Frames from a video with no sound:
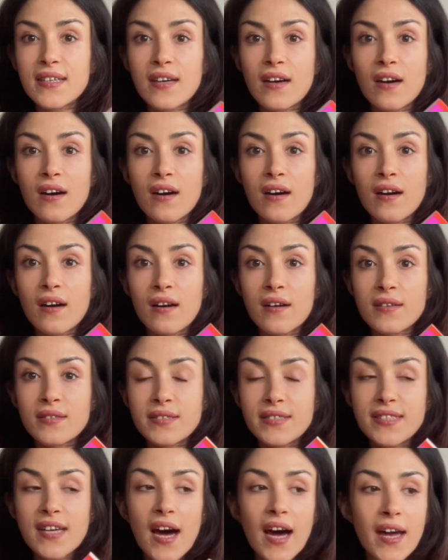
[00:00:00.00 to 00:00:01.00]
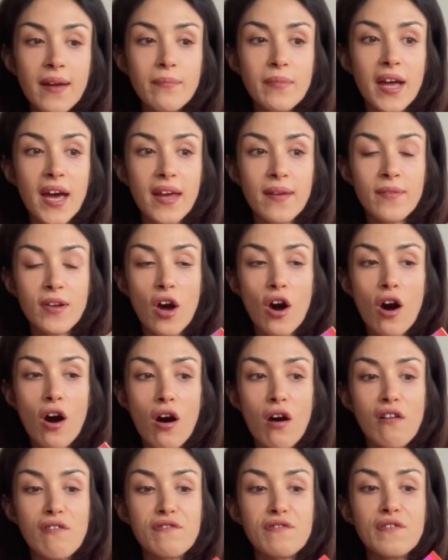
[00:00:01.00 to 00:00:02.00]
timeline
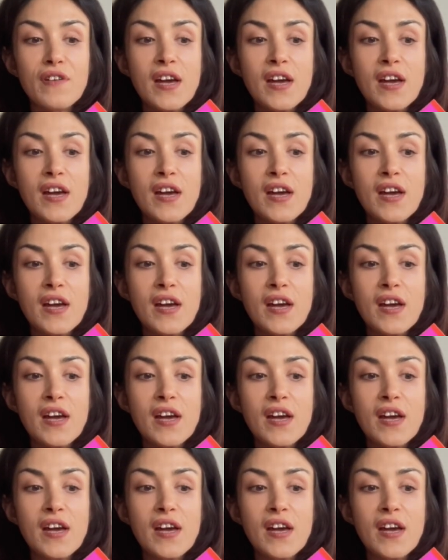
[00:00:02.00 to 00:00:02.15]
of